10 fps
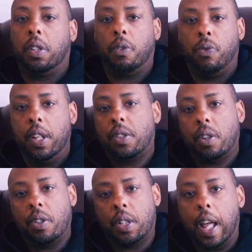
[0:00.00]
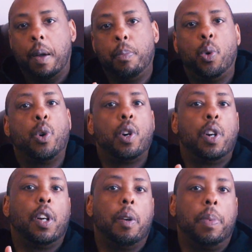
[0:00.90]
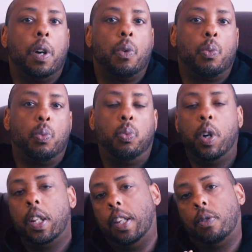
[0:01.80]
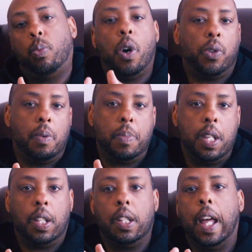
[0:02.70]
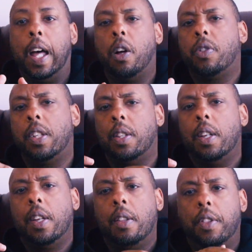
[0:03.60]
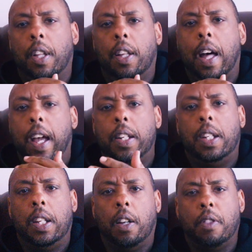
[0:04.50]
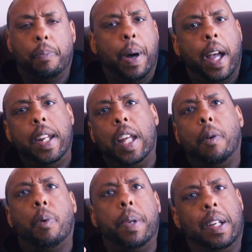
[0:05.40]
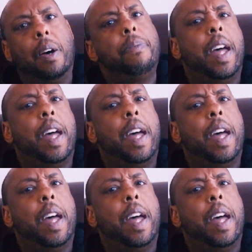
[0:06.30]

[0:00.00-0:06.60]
to research that more about what is welcoming and how did the idea of the pineapple become